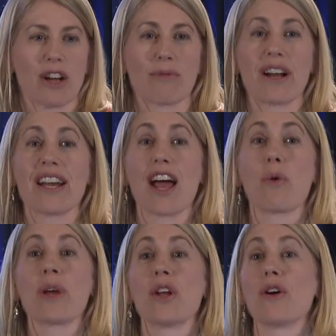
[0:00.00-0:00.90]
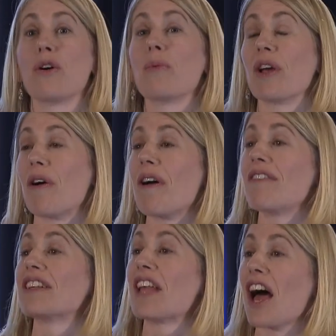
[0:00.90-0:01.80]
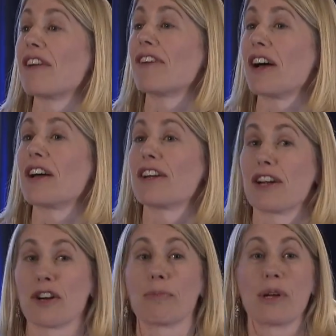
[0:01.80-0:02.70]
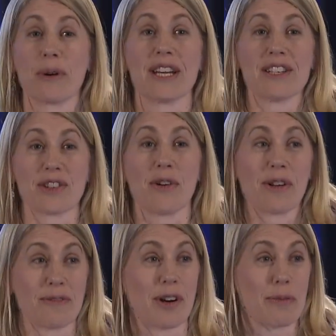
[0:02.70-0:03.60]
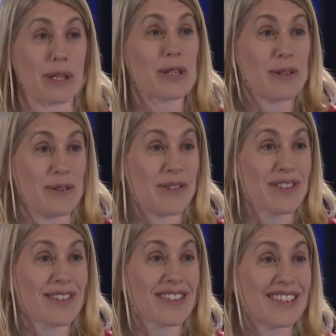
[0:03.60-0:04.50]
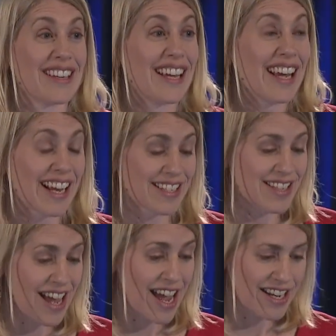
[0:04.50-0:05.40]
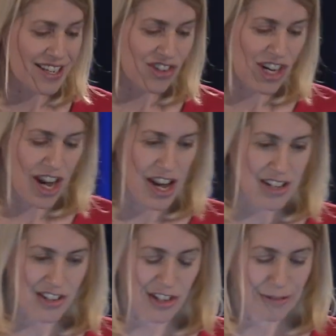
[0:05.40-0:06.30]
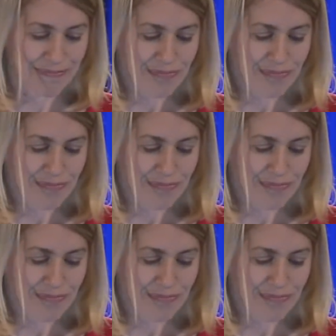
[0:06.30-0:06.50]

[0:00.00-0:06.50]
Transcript: Right now, we know we all have a lot of hot air blowing into all of our balloons, because that has changed.